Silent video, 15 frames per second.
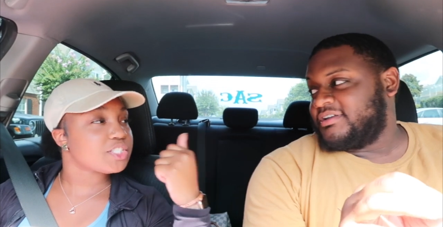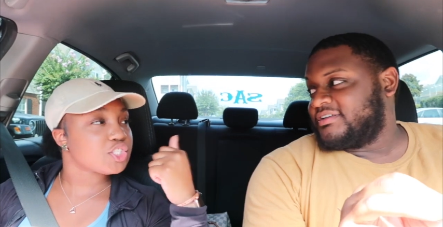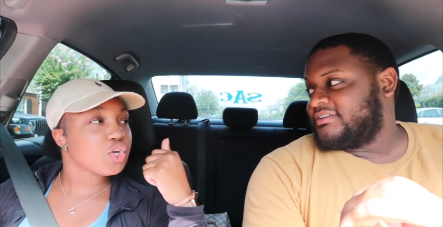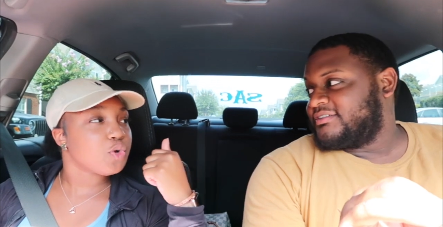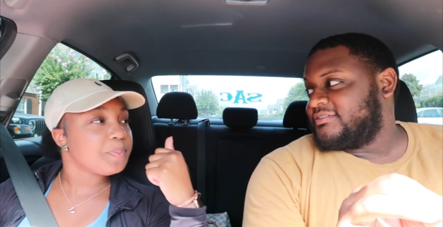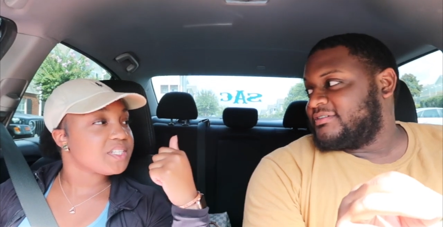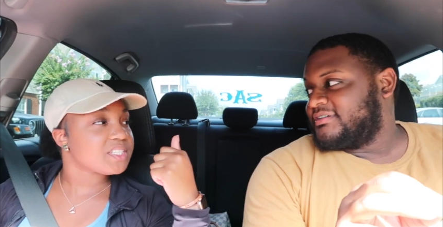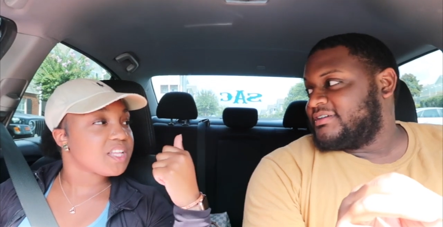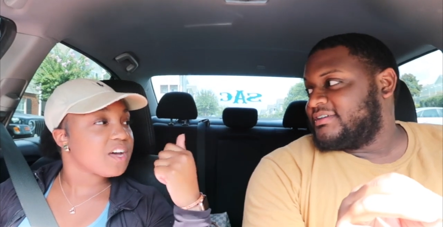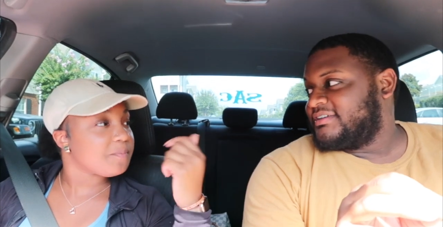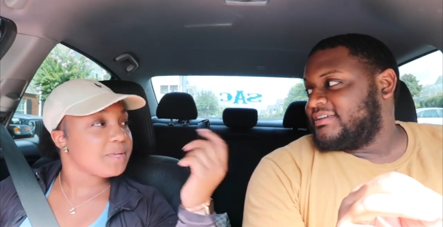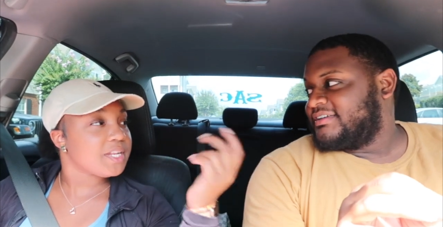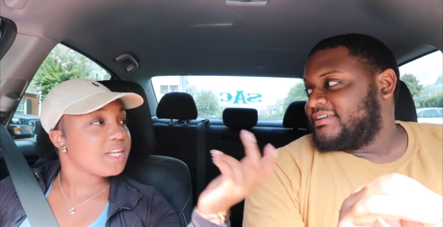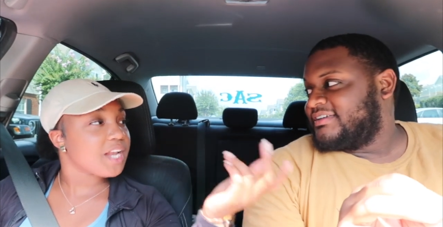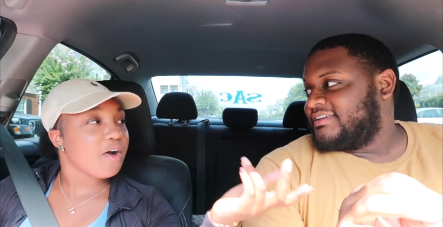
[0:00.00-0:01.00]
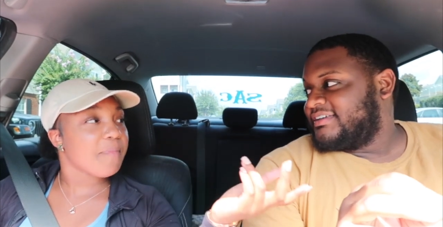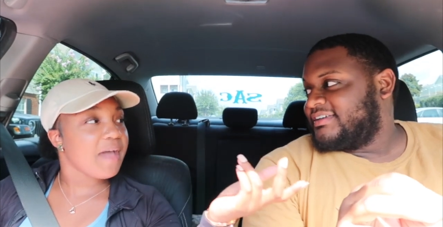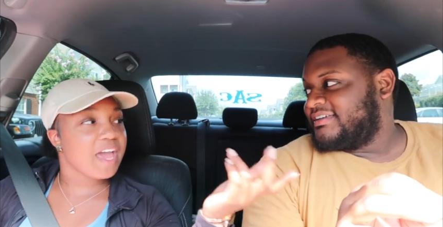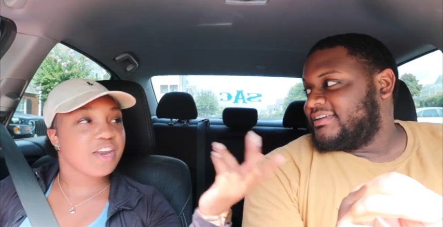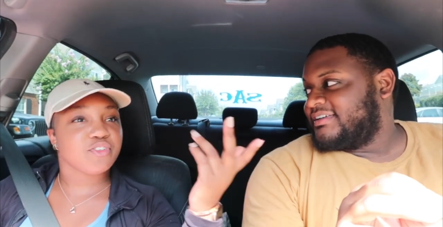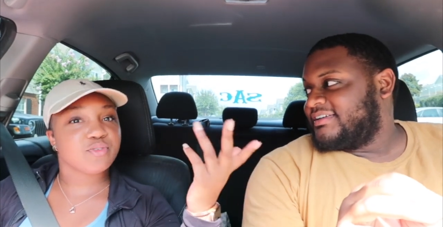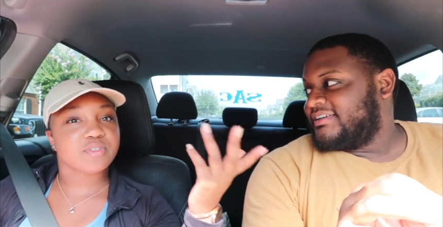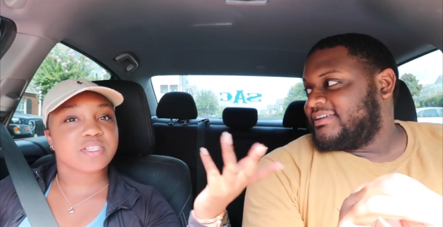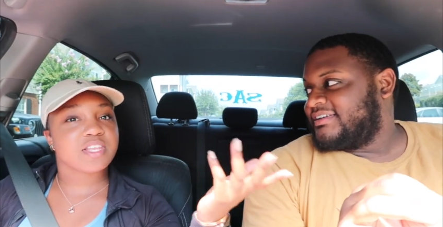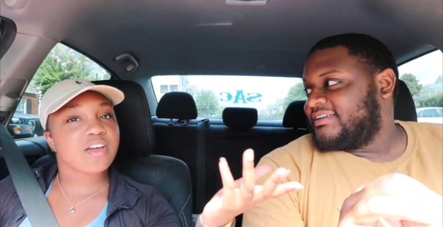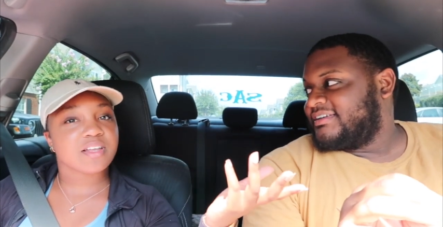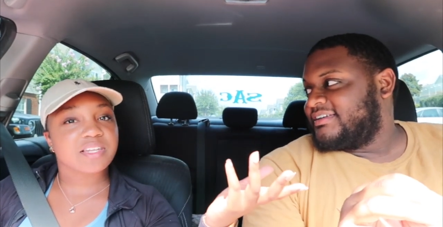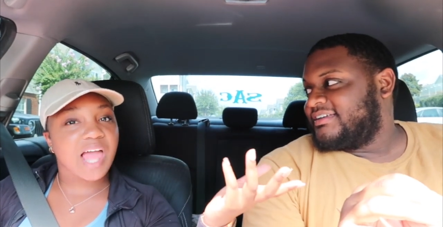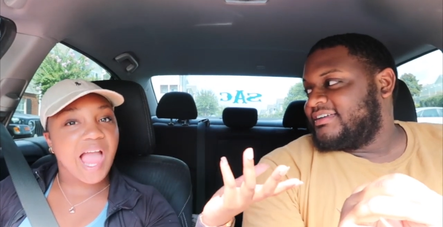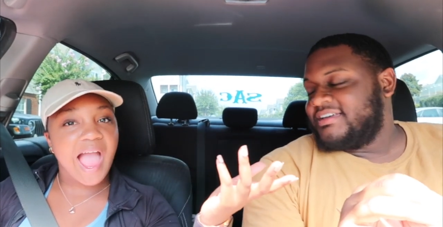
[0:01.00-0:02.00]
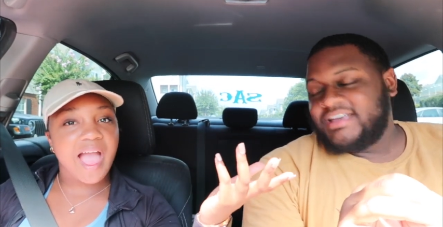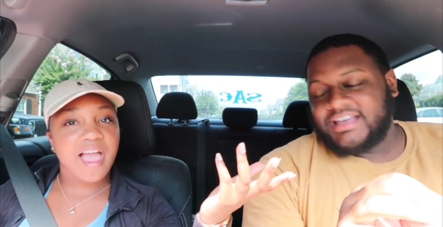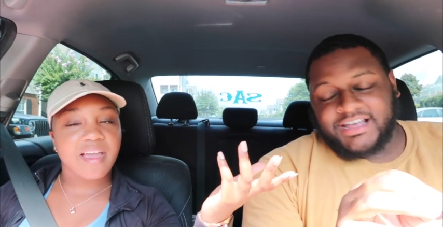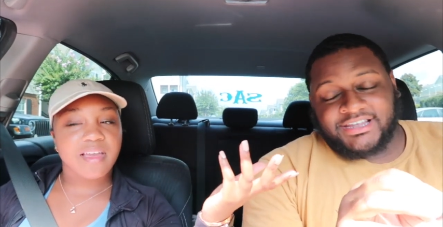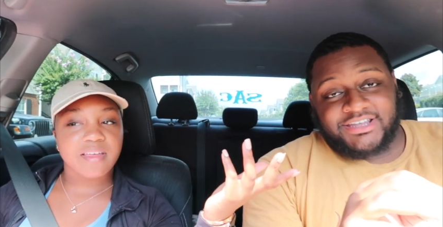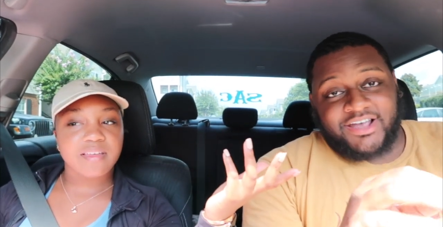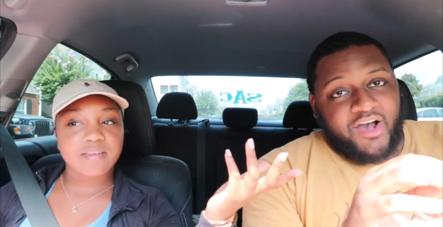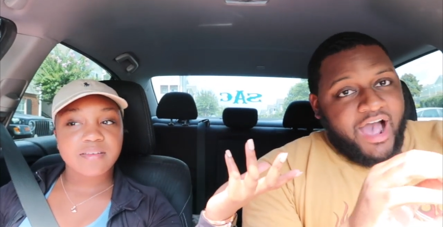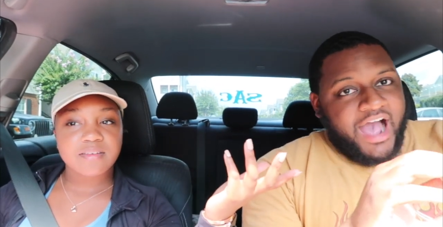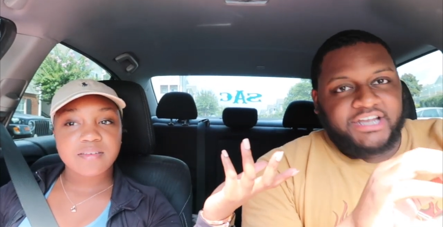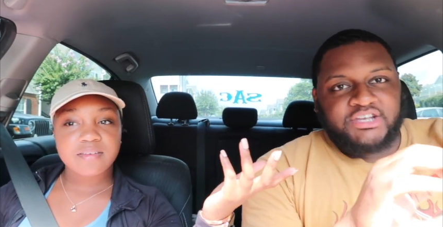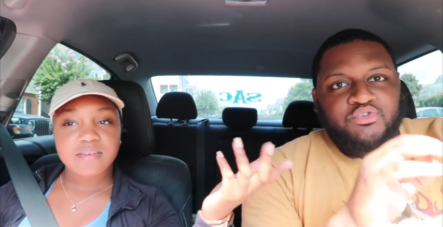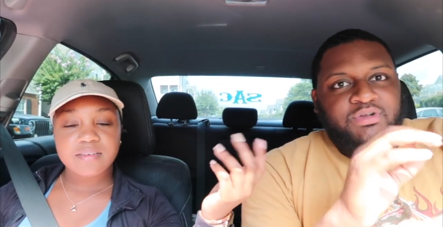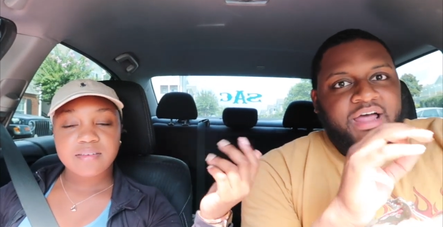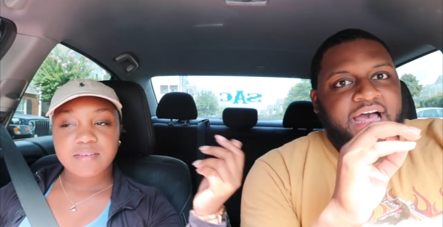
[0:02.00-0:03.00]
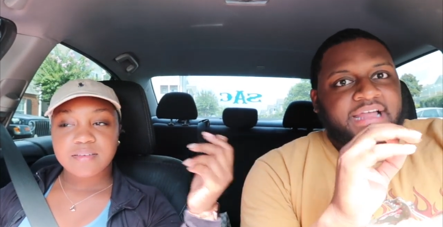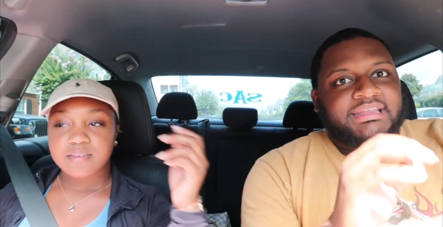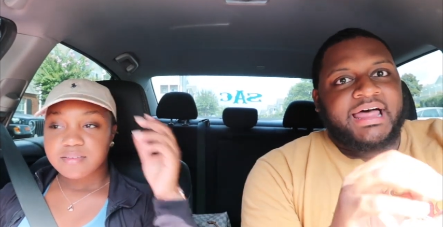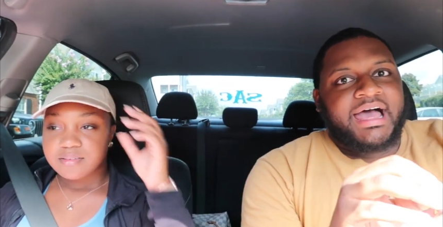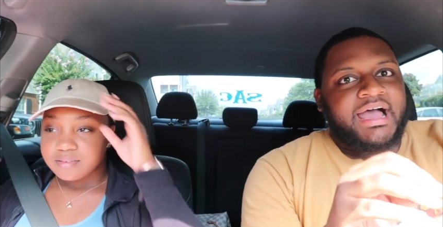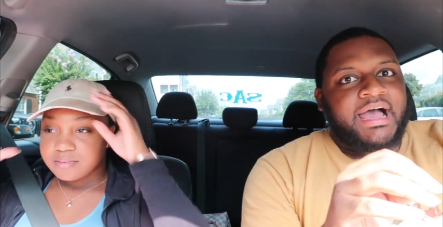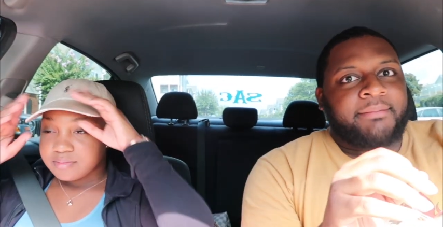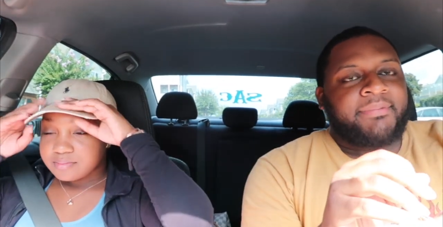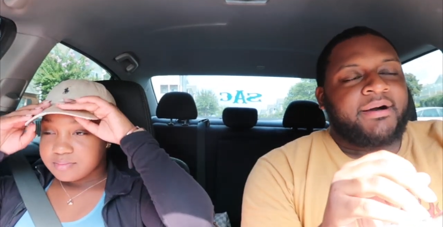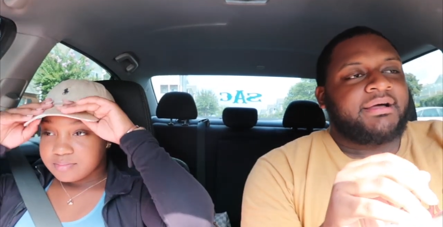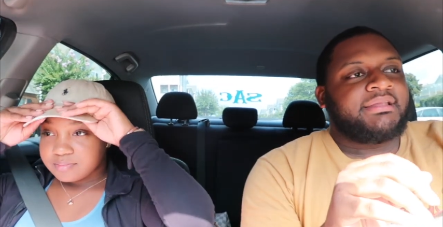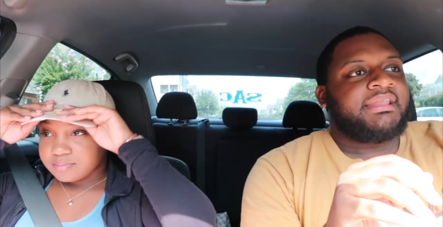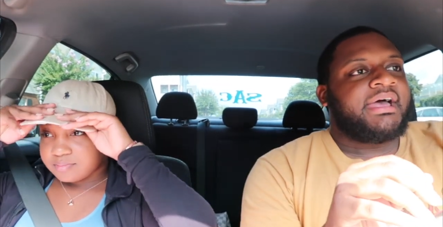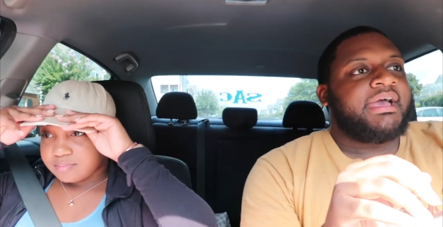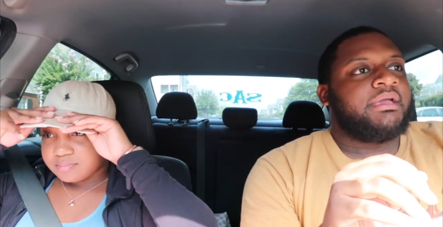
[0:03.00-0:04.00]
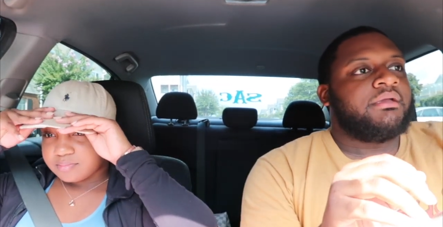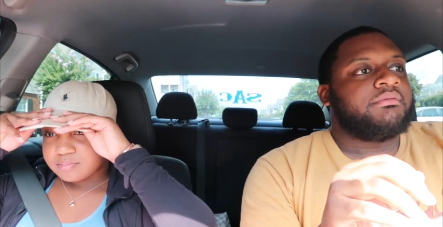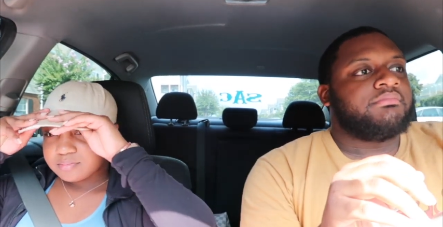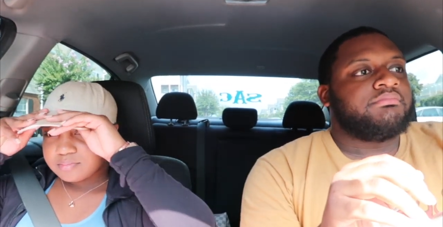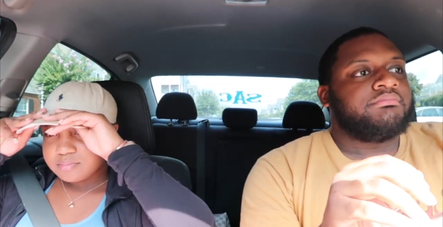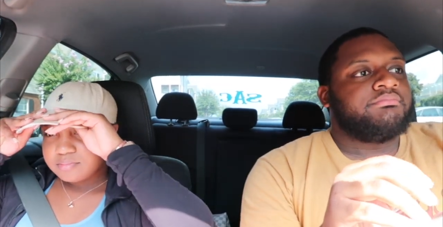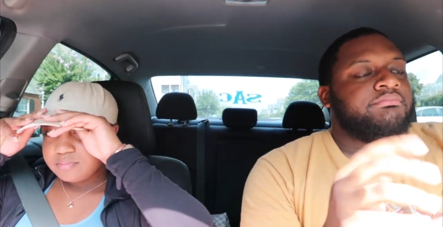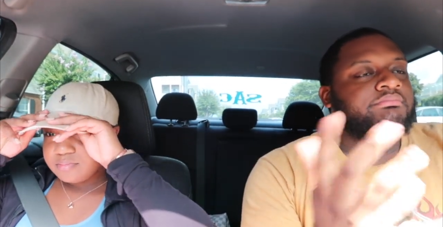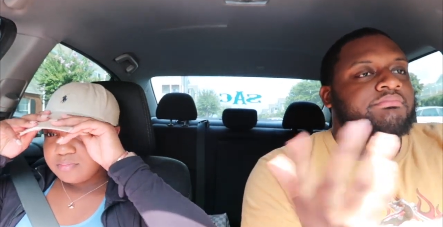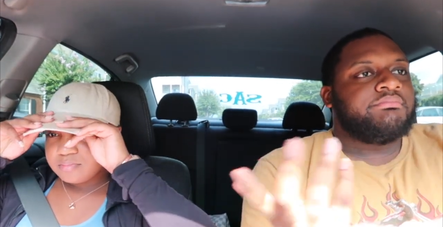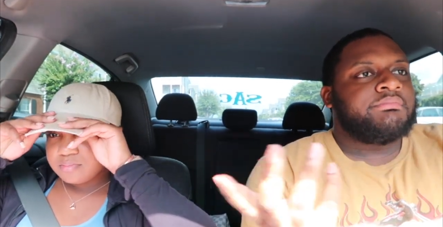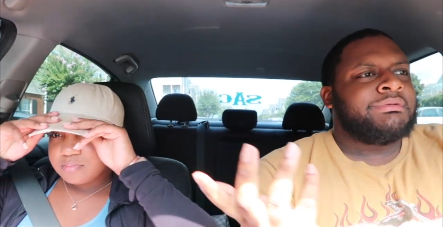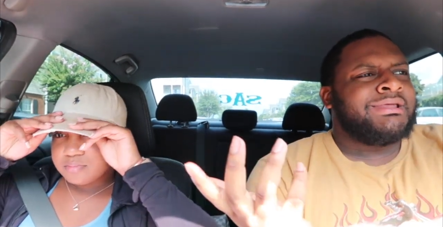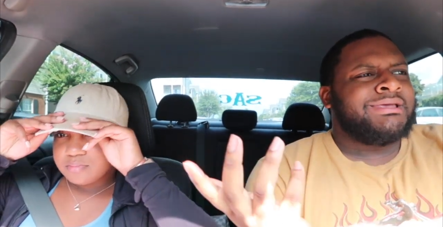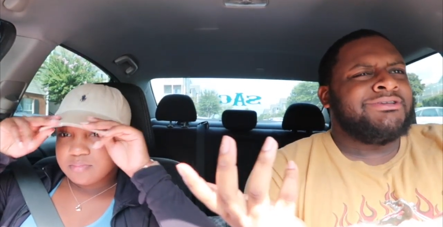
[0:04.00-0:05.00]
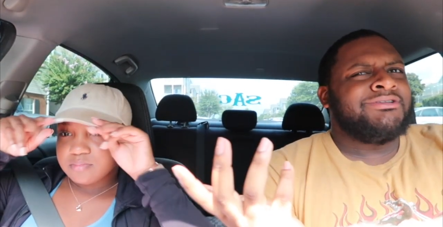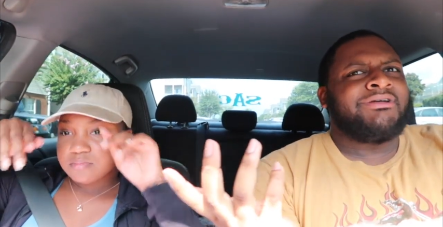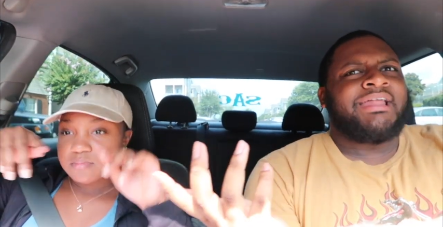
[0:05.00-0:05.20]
Speaker 1: stupid stuff, but it don't matter. You still lie.
Speaker 2: Y'all, I do not lie about like, like you know